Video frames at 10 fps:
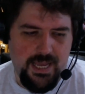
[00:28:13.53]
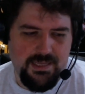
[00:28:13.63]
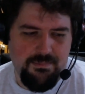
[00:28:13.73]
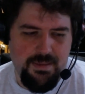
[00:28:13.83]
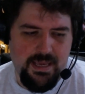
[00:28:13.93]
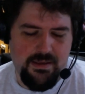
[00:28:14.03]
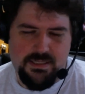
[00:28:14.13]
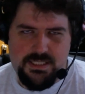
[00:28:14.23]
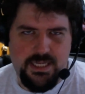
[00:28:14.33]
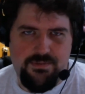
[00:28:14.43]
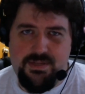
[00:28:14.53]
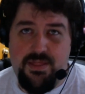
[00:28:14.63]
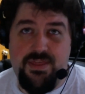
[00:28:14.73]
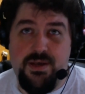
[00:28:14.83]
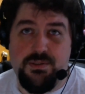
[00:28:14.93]
make a set of
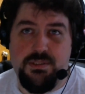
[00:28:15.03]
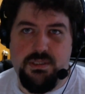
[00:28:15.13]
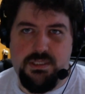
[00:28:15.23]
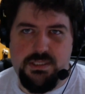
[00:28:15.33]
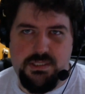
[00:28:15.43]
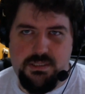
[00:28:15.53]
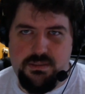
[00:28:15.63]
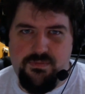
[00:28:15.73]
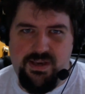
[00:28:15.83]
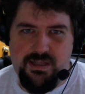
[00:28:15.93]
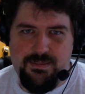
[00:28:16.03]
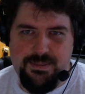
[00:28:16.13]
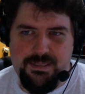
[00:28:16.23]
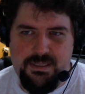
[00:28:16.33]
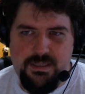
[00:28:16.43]
10,000 licenses
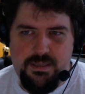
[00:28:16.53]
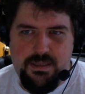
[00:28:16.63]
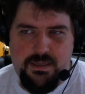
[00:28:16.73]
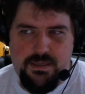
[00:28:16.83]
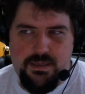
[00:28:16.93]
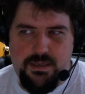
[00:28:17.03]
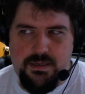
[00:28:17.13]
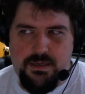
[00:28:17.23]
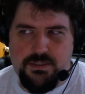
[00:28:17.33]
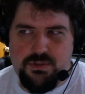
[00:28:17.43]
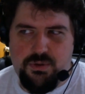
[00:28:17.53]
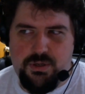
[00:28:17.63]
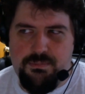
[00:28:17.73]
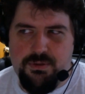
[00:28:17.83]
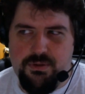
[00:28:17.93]
available. A store
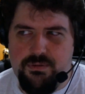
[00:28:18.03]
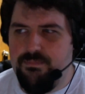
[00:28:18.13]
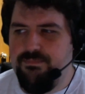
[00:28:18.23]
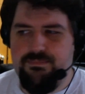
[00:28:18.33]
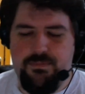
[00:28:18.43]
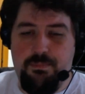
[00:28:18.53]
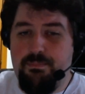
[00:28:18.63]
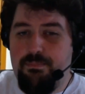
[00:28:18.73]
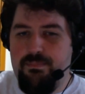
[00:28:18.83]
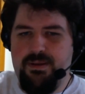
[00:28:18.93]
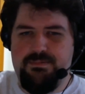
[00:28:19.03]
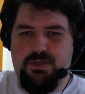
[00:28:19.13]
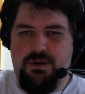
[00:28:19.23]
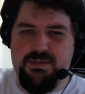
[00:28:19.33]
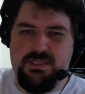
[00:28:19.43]
can
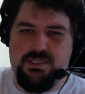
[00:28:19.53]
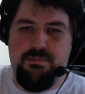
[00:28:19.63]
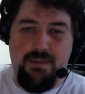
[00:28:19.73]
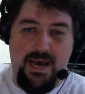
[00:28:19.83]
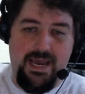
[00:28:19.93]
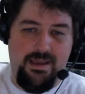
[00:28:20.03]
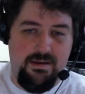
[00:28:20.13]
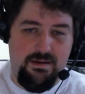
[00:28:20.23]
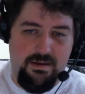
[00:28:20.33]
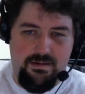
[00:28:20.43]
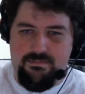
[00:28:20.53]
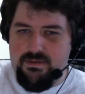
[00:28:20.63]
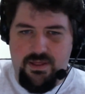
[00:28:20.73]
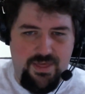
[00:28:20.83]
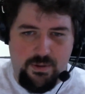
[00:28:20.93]
a business can buy
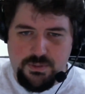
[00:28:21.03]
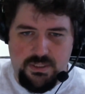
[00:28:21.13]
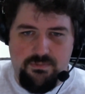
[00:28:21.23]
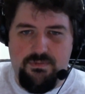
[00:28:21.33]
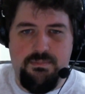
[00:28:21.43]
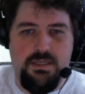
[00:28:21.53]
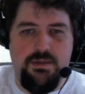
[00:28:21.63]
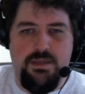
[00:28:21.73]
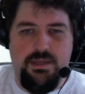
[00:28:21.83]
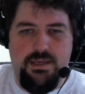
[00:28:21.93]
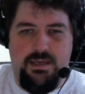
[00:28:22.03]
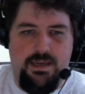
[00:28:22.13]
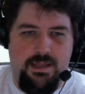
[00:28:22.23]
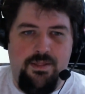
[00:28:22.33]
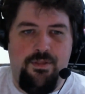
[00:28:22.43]
1,000 of them,
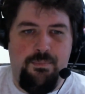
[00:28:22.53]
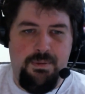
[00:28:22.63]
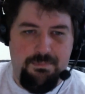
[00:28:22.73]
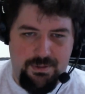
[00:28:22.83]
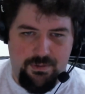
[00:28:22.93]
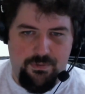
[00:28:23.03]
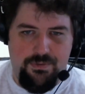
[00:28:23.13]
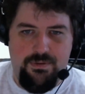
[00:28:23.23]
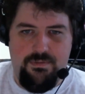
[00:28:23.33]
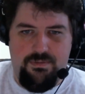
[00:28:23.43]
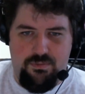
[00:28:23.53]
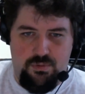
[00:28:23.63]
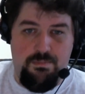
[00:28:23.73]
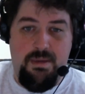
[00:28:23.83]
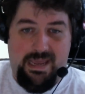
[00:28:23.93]
and then they'll be billed through
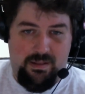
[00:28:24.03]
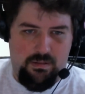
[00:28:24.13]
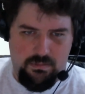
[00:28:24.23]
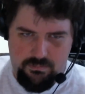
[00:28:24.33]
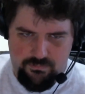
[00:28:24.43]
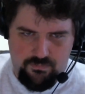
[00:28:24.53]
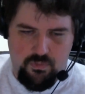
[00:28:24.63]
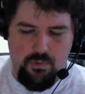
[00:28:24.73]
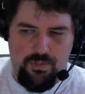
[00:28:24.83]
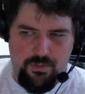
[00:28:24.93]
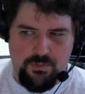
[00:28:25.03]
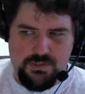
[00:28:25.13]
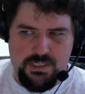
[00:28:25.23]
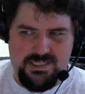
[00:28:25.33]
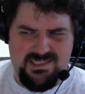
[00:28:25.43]
the mail for those
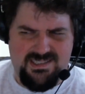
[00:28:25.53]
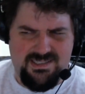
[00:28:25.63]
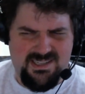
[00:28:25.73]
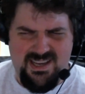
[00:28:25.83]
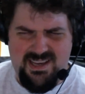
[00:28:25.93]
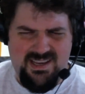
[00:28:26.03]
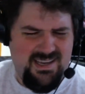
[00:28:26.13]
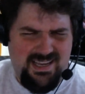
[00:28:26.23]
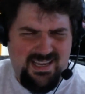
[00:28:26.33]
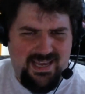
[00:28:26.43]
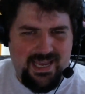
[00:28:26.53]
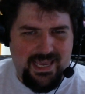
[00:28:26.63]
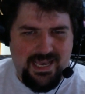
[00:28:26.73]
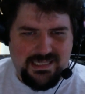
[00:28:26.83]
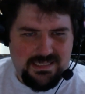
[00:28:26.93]
licenses, I
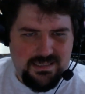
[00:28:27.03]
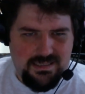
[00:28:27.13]
guess.